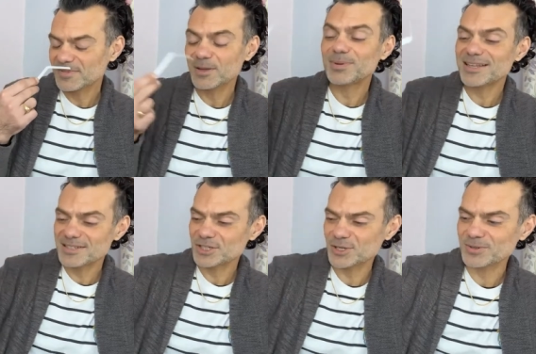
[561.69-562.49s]
A
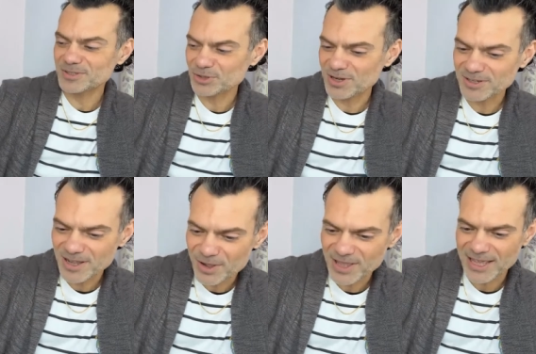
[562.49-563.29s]
pleasant shoulder shrug.
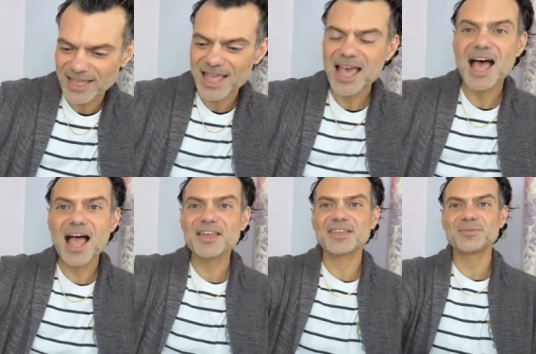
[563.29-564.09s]
Okay,
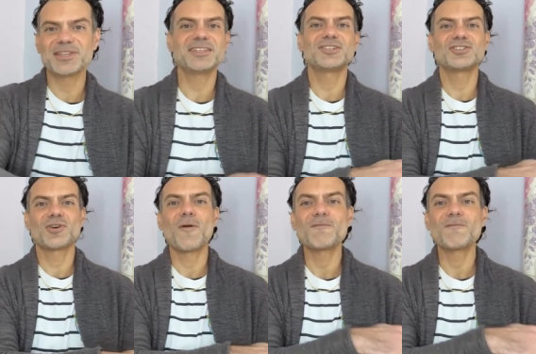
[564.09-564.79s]
I think we need to just go.